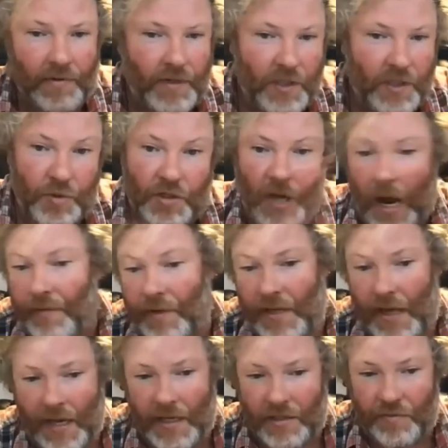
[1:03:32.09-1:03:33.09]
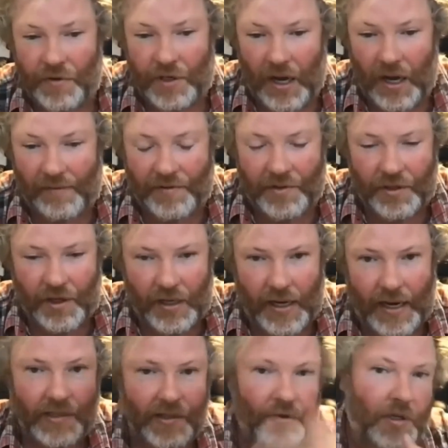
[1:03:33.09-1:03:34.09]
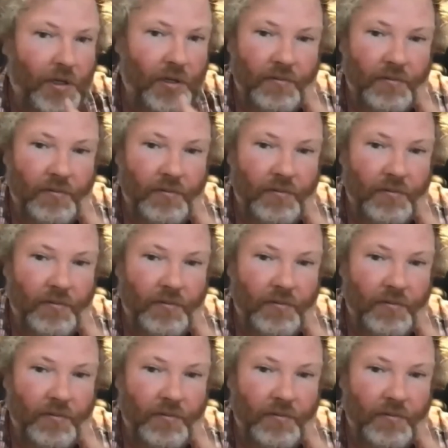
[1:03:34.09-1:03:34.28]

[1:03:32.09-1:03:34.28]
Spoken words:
This was not the case for the officer class, who could